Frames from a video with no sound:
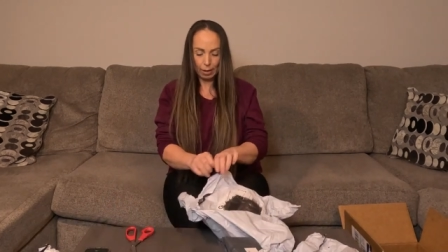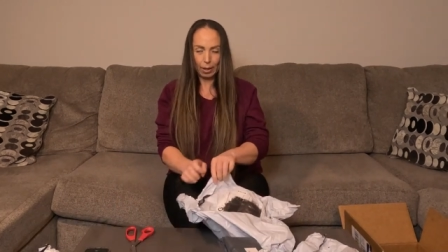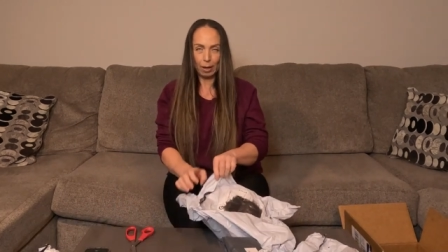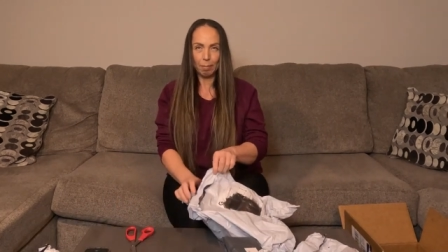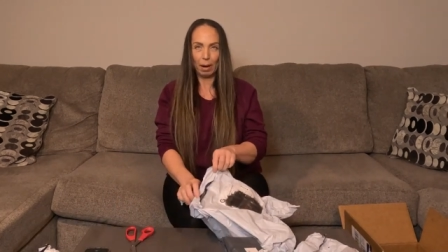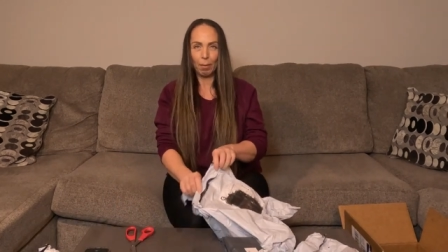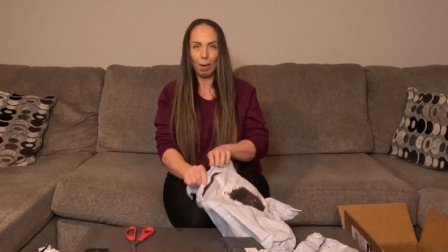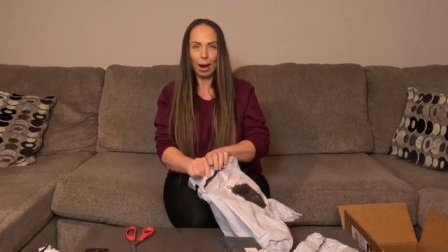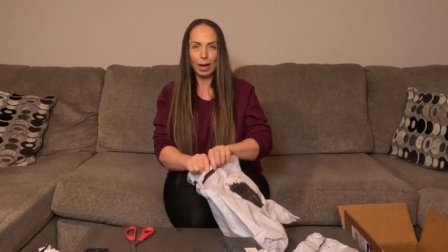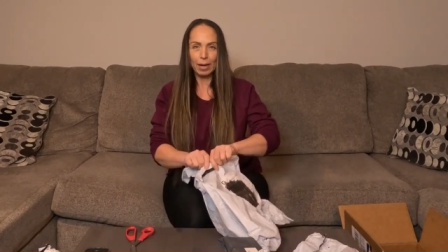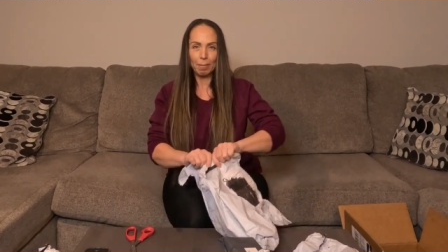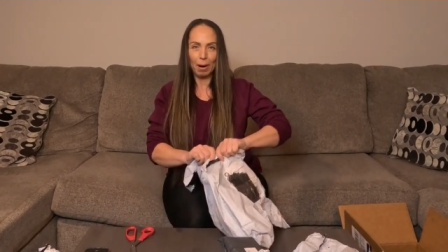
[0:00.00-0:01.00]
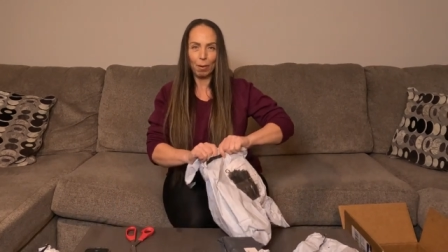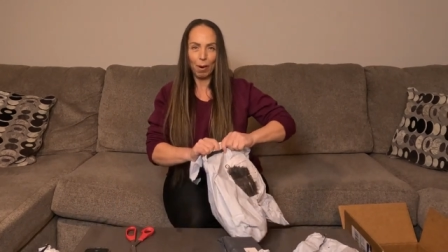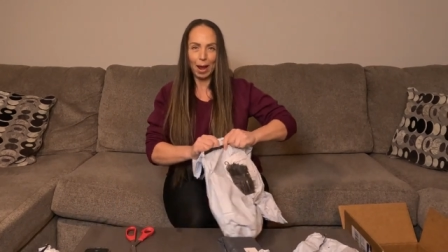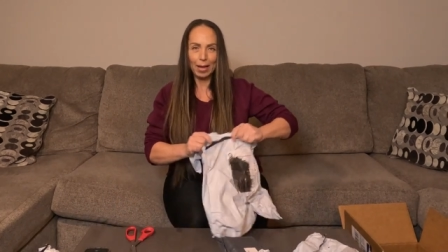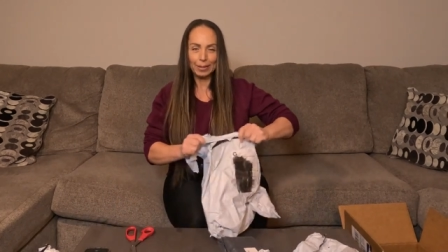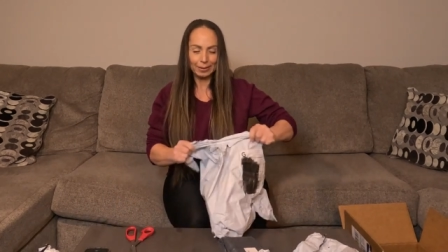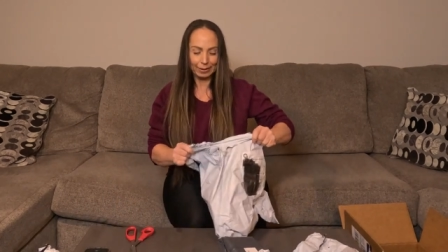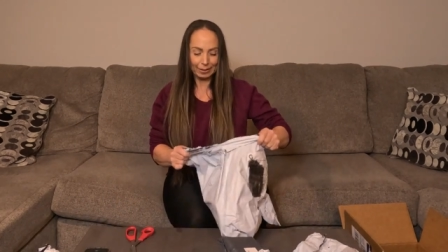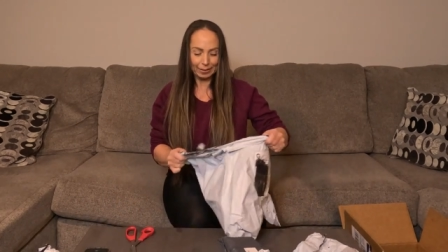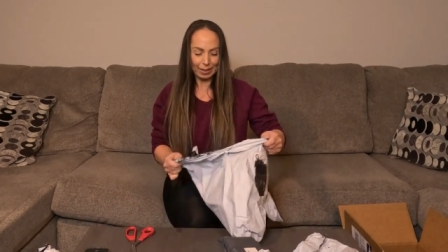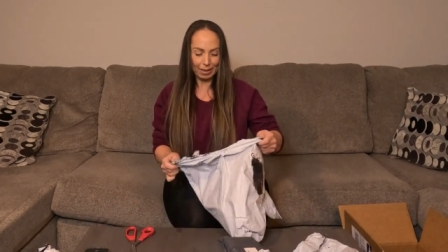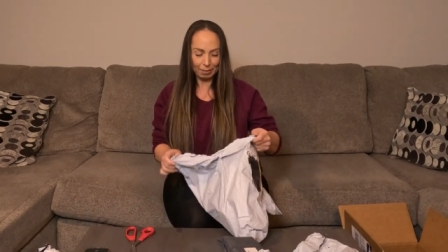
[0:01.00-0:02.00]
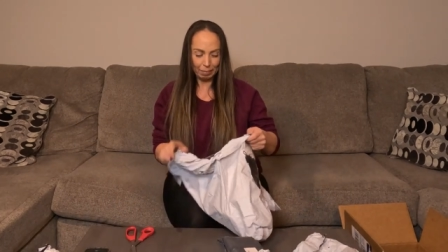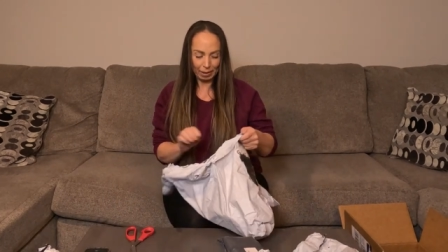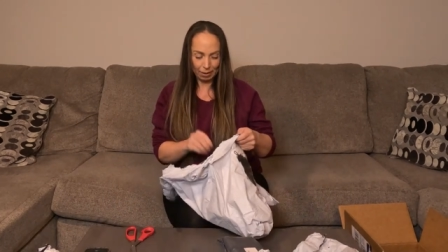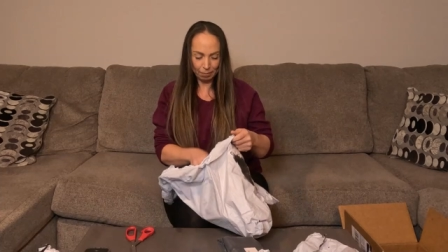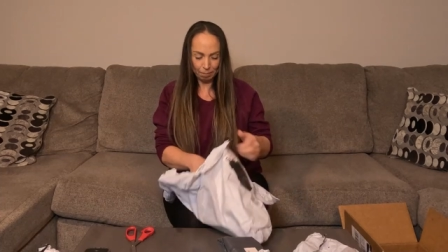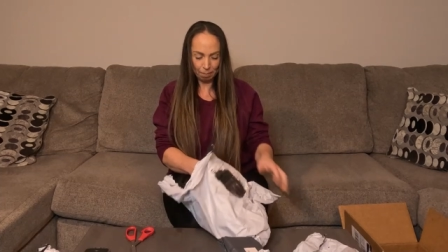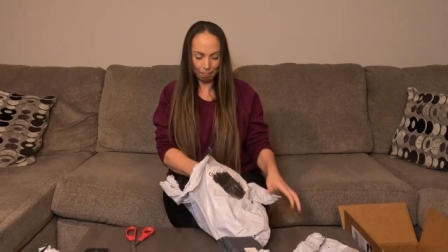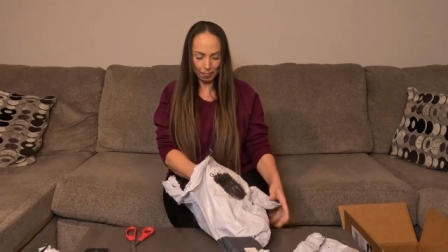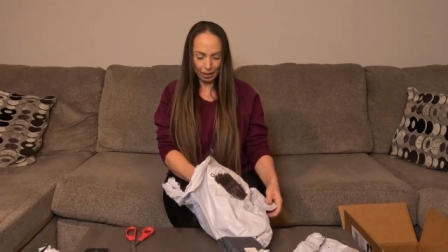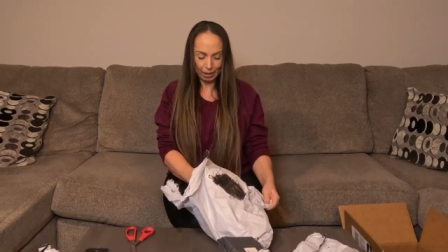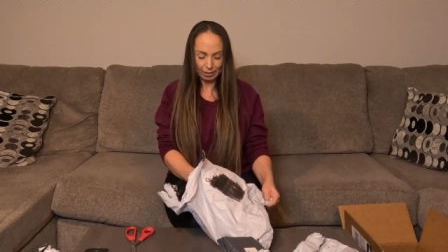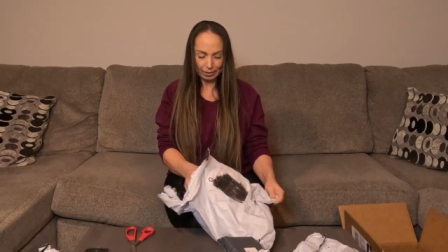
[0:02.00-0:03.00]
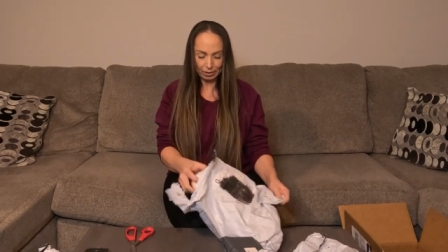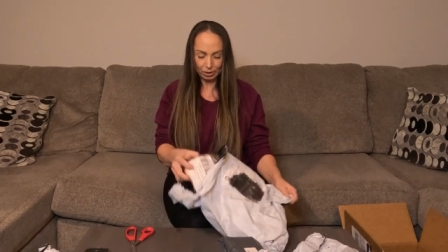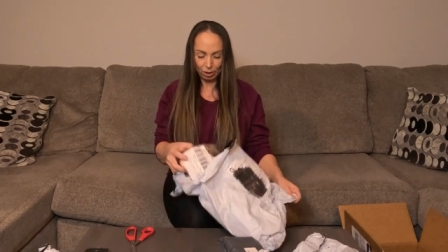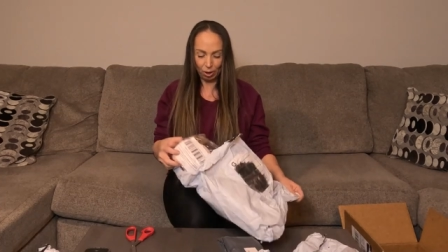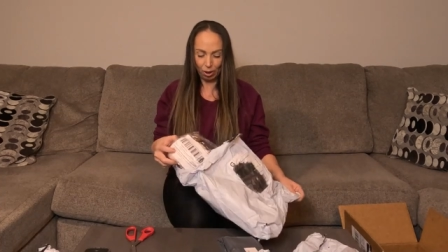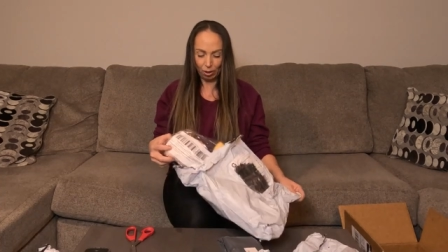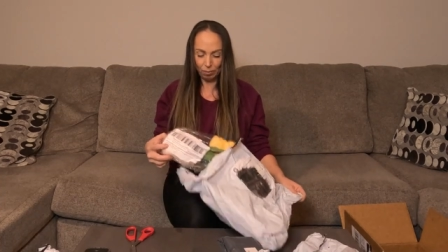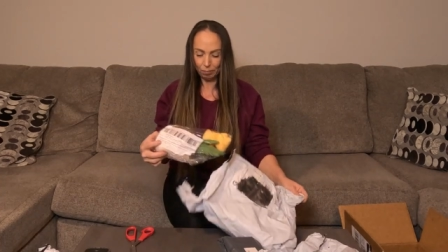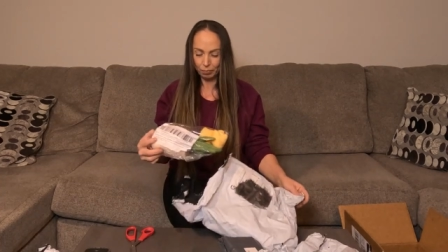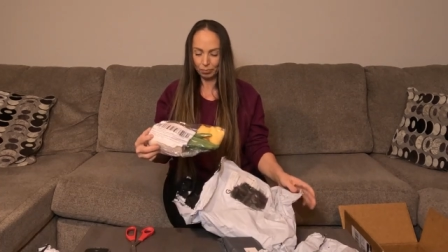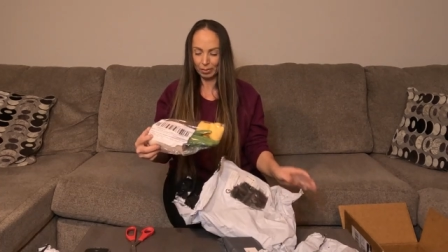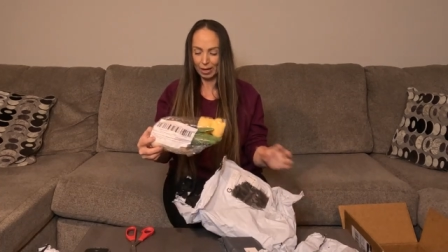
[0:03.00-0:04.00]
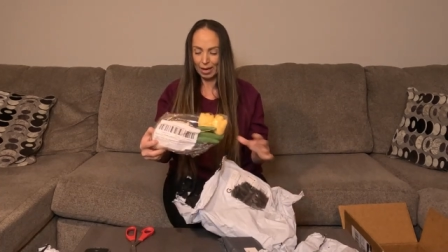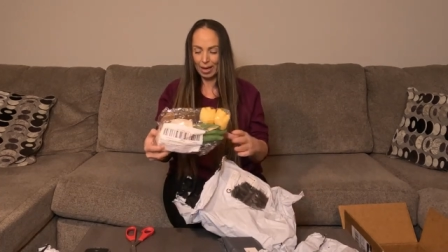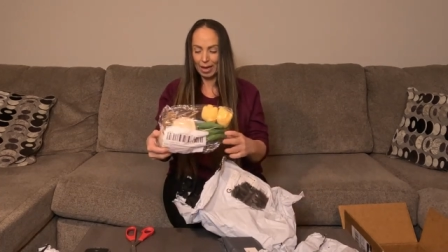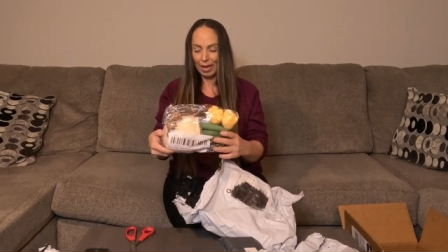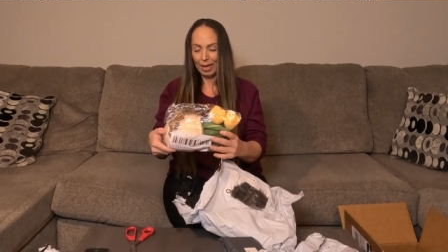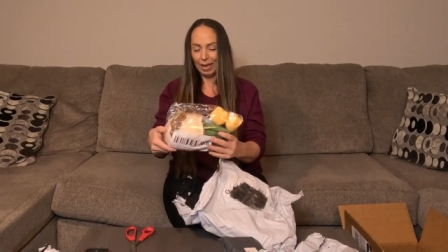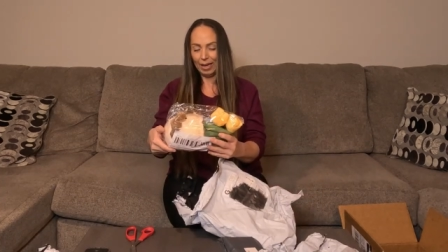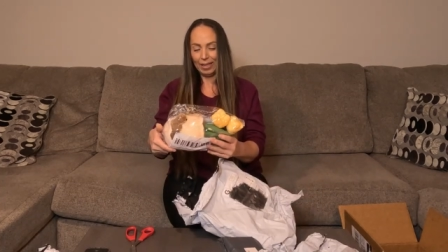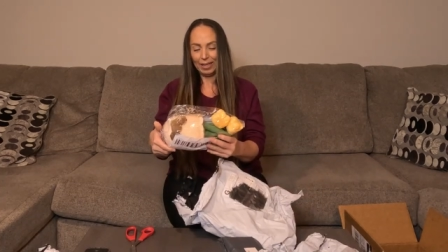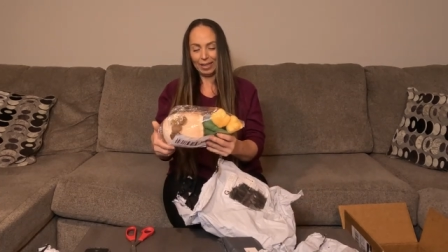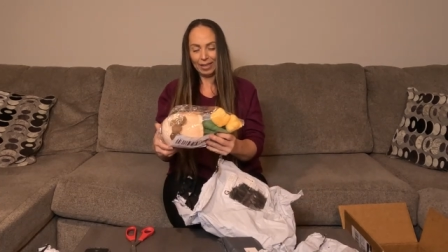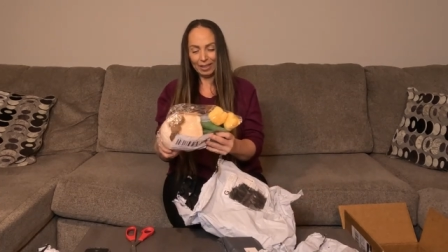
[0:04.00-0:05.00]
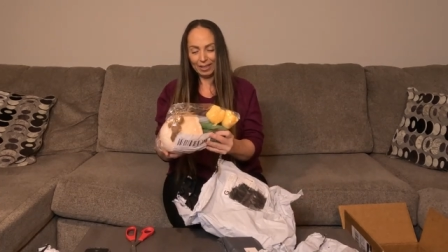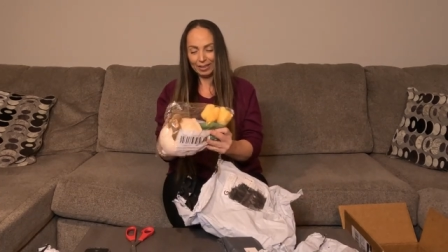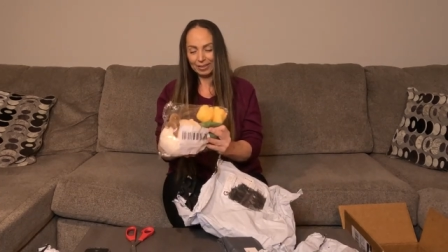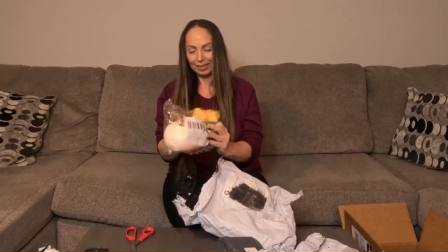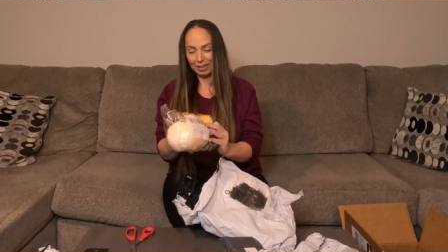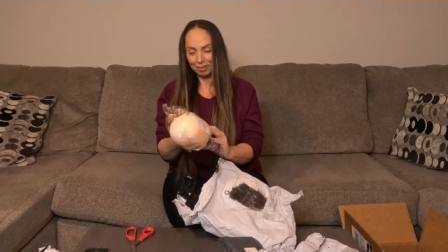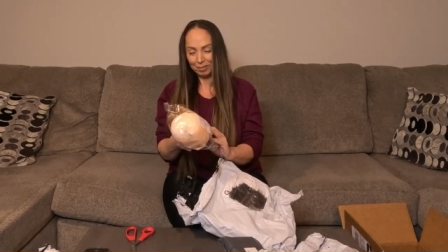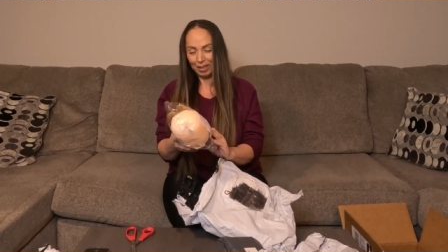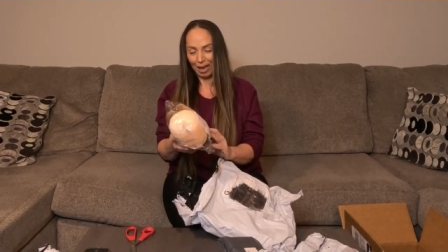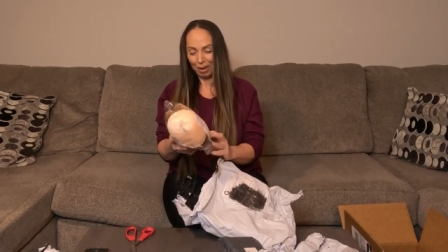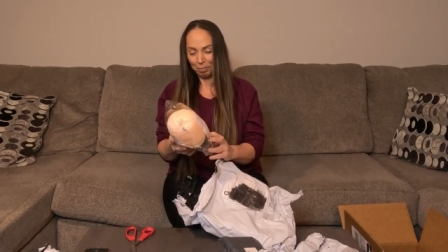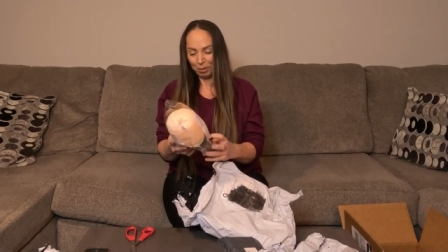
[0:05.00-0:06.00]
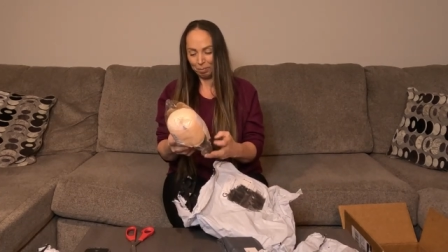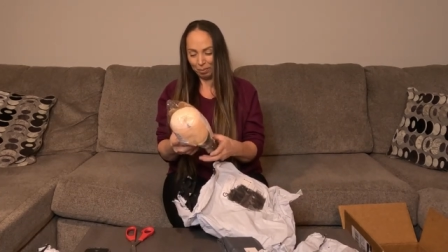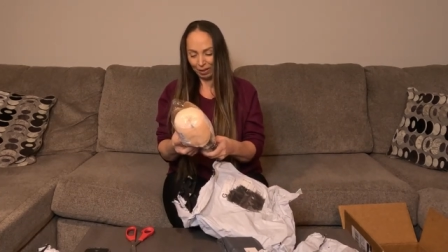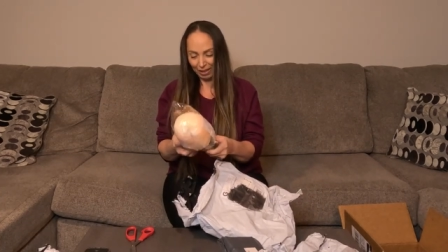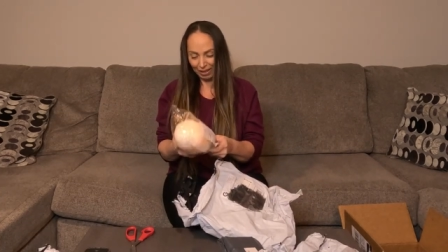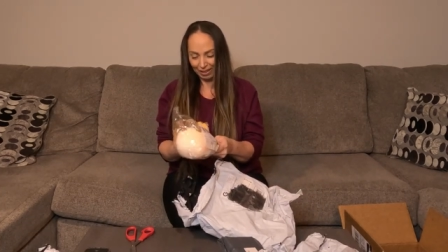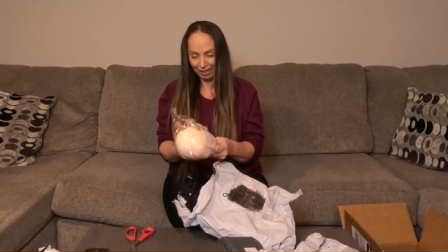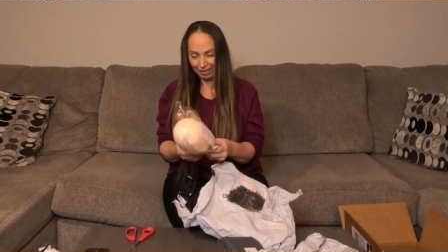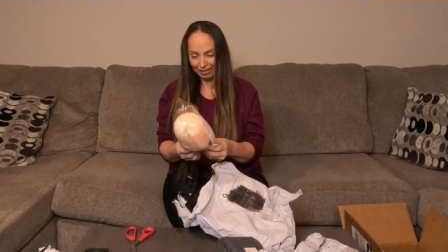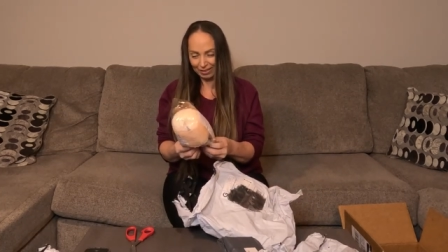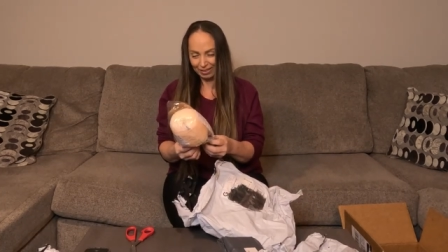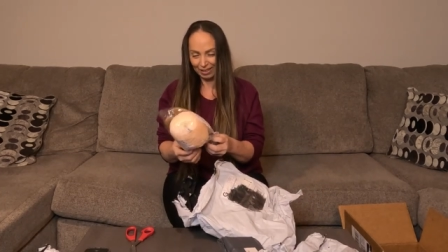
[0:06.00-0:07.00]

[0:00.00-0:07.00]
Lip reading: Am I right? Am I right? Is it a teddy bear? Is it a doll? It is some type of plush.